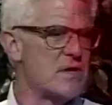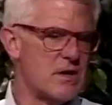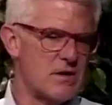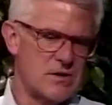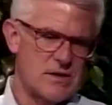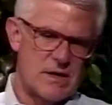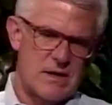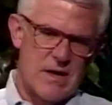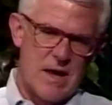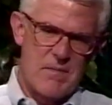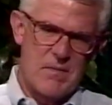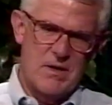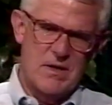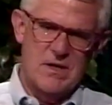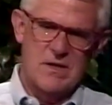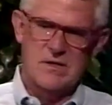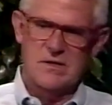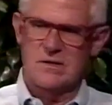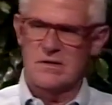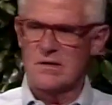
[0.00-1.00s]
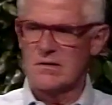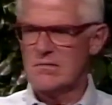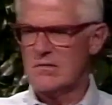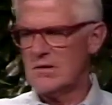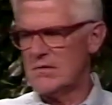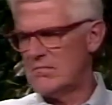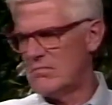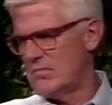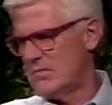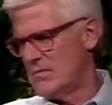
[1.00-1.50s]
there's so, a, I mean, there's. the,
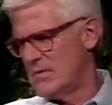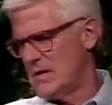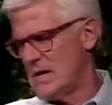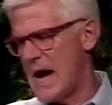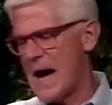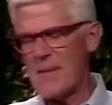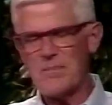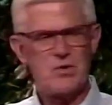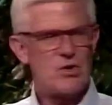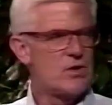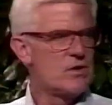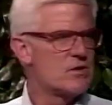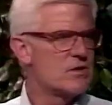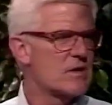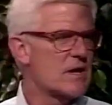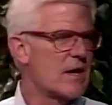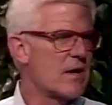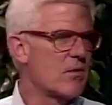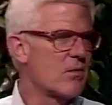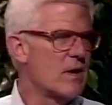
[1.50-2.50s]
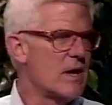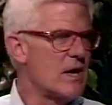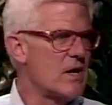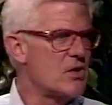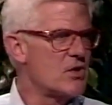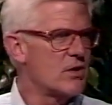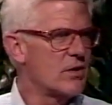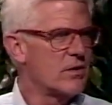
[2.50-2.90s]
the the options kind of range